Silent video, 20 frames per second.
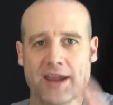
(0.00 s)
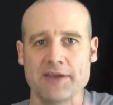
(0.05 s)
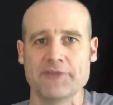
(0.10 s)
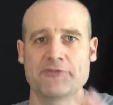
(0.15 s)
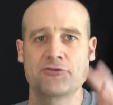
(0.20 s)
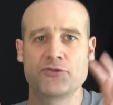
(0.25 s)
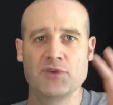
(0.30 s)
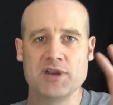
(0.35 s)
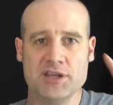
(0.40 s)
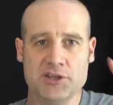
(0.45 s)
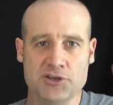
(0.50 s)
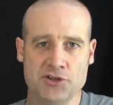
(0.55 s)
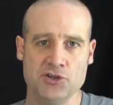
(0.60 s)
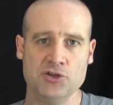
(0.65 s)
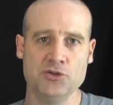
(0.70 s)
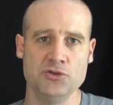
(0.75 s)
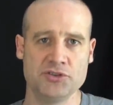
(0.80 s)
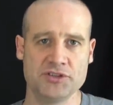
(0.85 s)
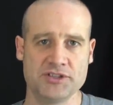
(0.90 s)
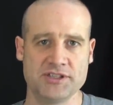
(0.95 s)
every
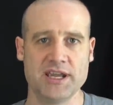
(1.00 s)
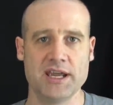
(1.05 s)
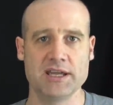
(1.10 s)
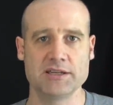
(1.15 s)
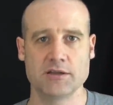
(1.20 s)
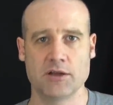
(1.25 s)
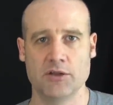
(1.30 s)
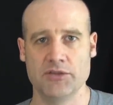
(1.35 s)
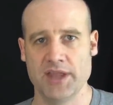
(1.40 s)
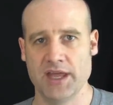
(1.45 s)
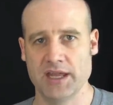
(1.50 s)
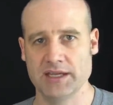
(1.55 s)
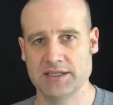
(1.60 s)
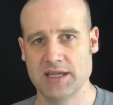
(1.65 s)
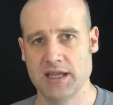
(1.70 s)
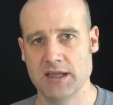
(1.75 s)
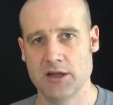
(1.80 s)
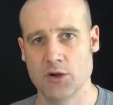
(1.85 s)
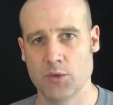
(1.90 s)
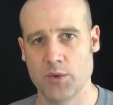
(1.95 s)
new set on that
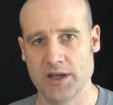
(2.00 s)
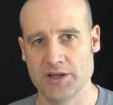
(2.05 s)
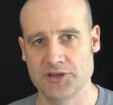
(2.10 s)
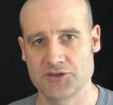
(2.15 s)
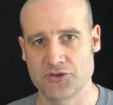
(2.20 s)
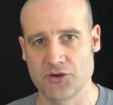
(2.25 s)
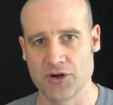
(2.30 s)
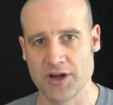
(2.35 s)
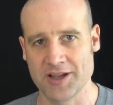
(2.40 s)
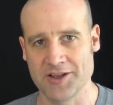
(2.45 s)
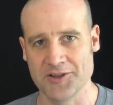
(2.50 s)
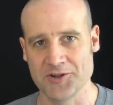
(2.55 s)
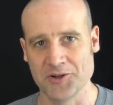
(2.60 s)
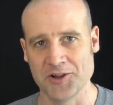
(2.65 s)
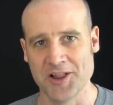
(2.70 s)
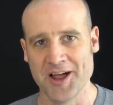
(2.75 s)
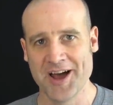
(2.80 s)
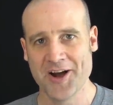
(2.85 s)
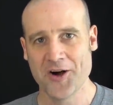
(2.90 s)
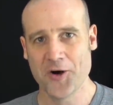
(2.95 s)
takeaway
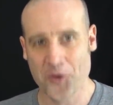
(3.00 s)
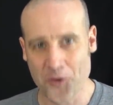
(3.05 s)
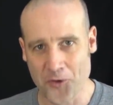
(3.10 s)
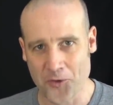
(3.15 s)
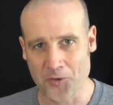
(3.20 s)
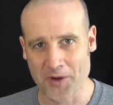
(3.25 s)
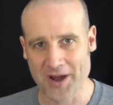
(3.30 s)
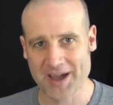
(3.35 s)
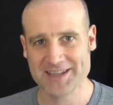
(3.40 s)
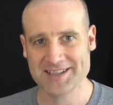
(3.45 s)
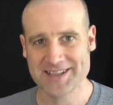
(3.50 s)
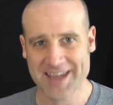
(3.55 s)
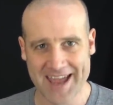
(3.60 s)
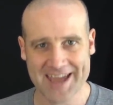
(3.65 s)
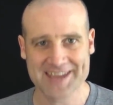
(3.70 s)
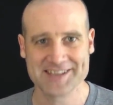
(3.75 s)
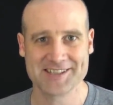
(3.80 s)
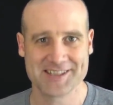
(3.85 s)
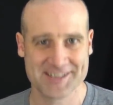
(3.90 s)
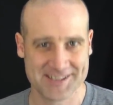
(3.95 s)
triangle always
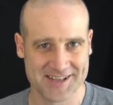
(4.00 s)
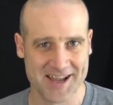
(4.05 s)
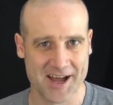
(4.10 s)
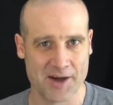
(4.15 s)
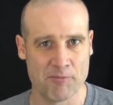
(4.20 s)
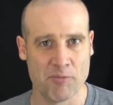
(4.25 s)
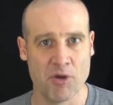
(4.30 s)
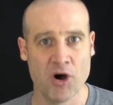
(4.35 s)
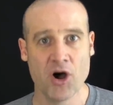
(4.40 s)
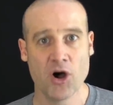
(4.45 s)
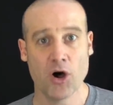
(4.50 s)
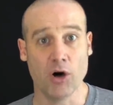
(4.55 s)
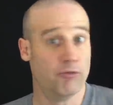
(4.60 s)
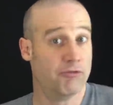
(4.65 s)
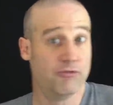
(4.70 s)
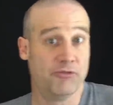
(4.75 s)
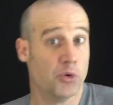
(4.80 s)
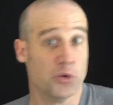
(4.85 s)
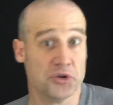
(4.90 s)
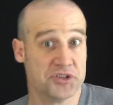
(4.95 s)
has a sum of
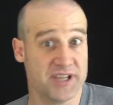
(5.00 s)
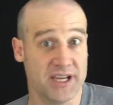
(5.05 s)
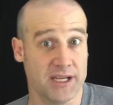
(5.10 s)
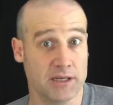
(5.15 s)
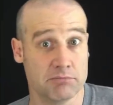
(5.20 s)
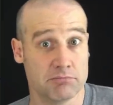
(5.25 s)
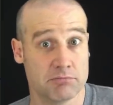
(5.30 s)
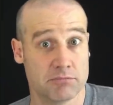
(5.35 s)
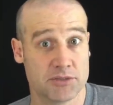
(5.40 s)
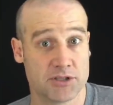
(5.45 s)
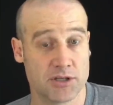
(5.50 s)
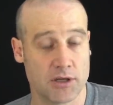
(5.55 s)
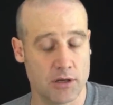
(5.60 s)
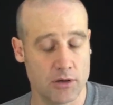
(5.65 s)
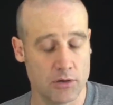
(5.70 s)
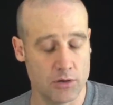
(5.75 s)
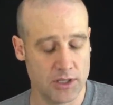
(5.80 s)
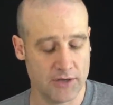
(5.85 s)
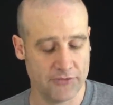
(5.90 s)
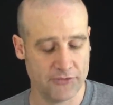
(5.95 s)
14.
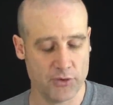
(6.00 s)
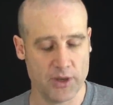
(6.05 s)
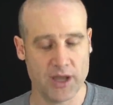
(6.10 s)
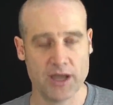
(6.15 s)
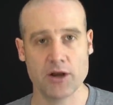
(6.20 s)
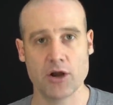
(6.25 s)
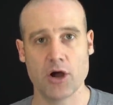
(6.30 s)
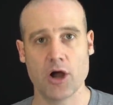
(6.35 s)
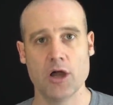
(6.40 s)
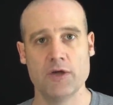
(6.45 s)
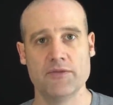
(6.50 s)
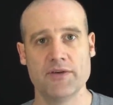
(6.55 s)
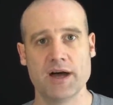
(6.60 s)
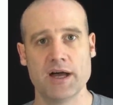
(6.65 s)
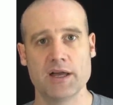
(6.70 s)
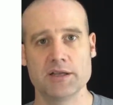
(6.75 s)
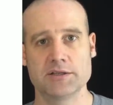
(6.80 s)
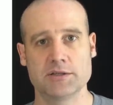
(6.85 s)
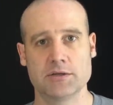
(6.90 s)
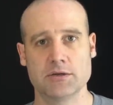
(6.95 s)
So if you head
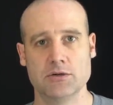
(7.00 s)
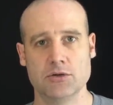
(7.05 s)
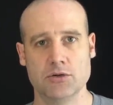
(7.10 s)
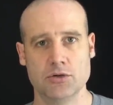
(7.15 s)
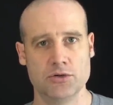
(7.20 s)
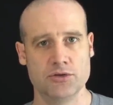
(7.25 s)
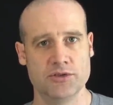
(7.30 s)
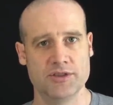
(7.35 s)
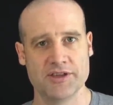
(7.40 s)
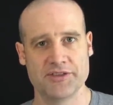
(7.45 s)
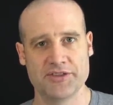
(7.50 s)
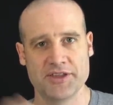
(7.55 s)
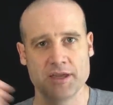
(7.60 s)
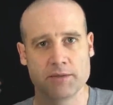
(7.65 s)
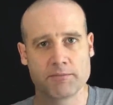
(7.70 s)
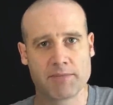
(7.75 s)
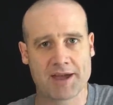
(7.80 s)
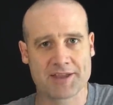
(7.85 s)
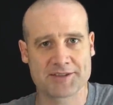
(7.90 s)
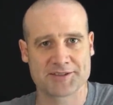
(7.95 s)
over to the
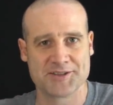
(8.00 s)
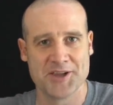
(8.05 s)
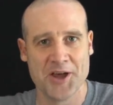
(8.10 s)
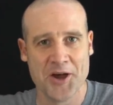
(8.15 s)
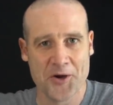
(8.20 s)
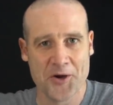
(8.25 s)
Think Maths